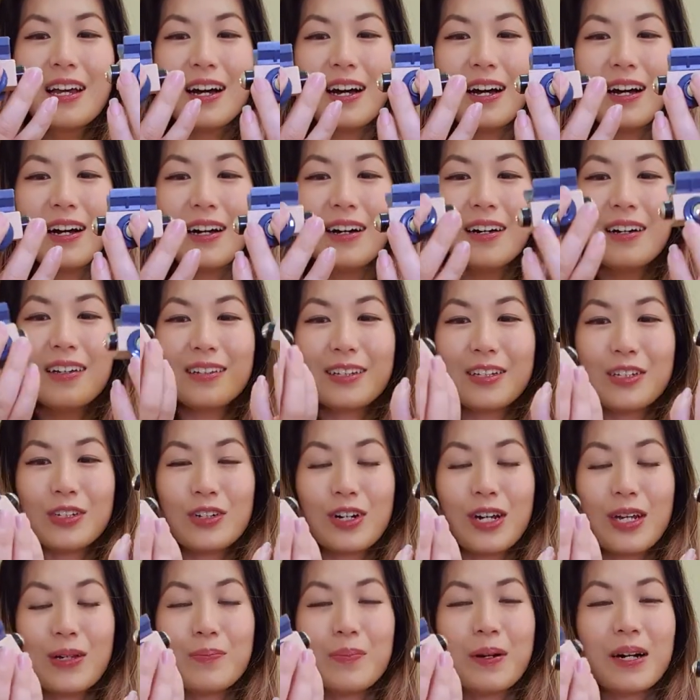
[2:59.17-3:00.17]
the
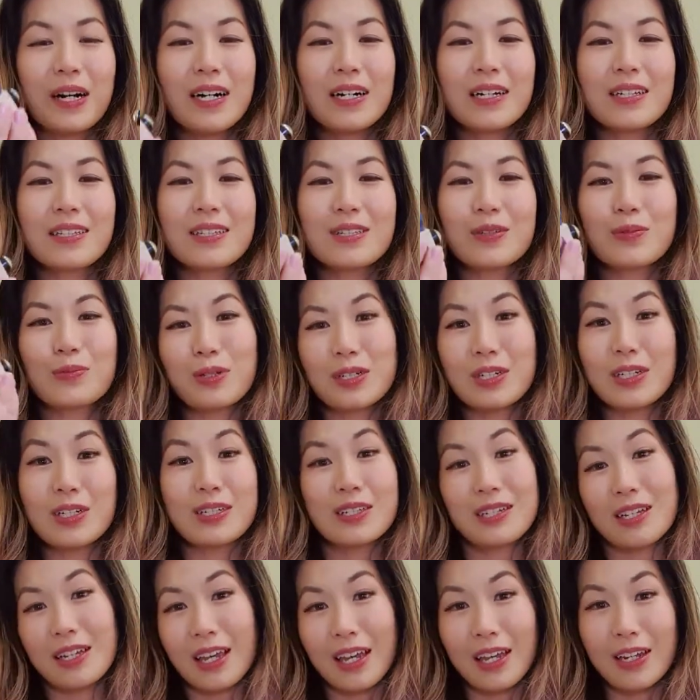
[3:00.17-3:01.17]
train parts, which
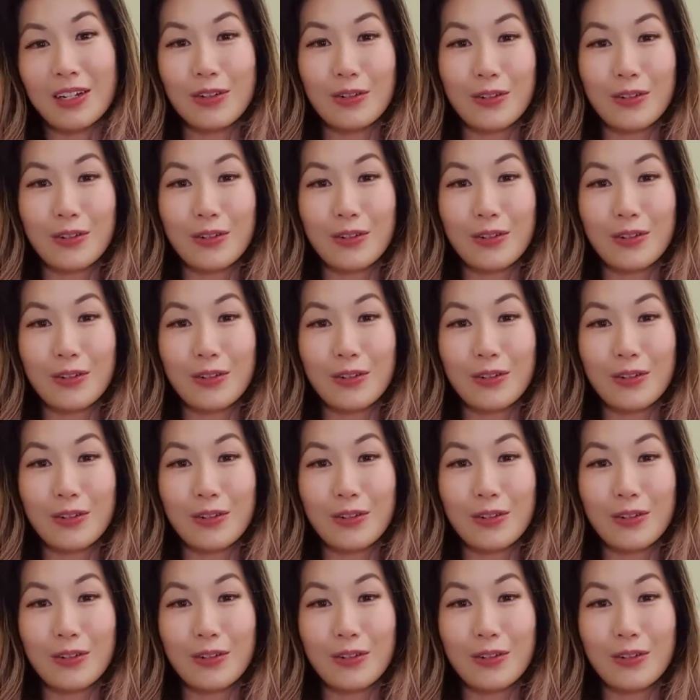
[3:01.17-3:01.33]
is again